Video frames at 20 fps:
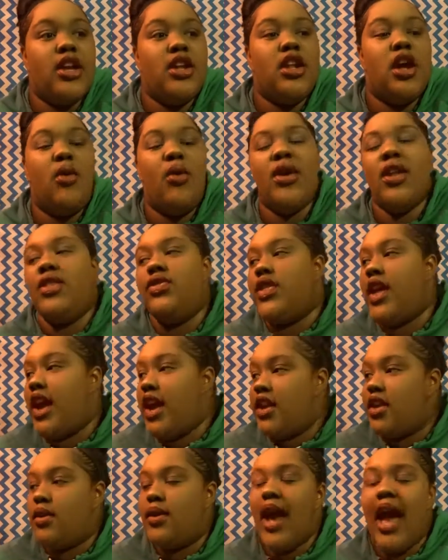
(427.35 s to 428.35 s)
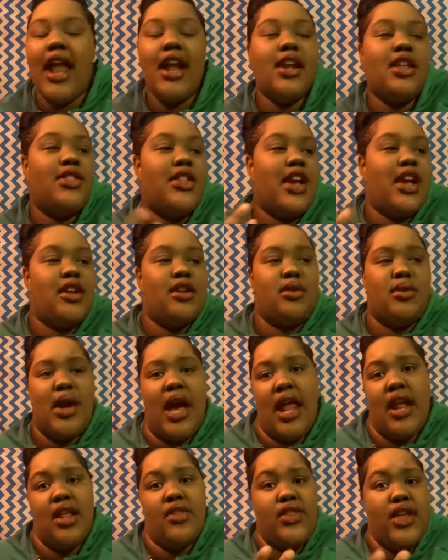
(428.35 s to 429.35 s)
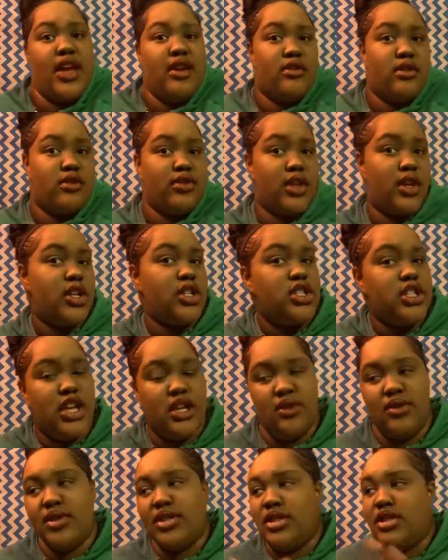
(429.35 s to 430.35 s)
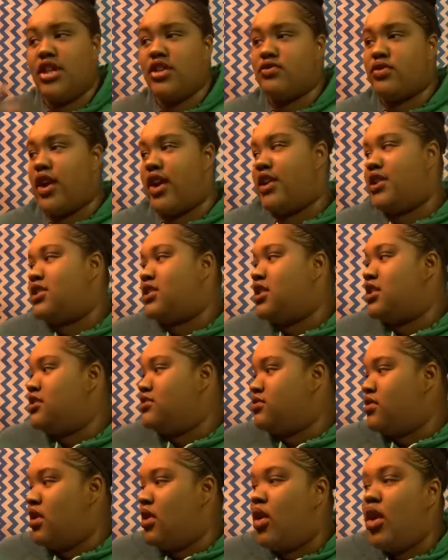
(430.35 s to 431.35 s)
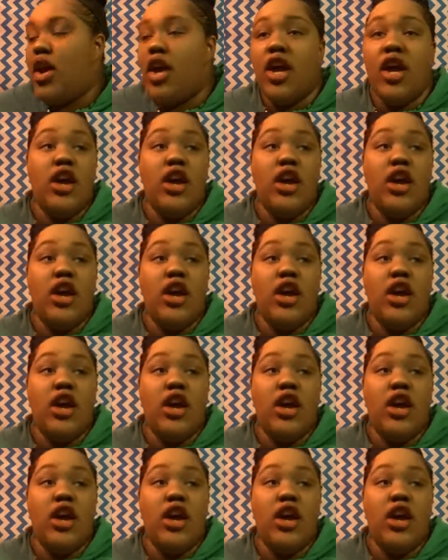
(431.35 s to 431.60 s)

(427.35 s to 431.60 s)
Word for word: You know, what did they do? How did they do? How did they grow their channel? Is this right? Is this wrong?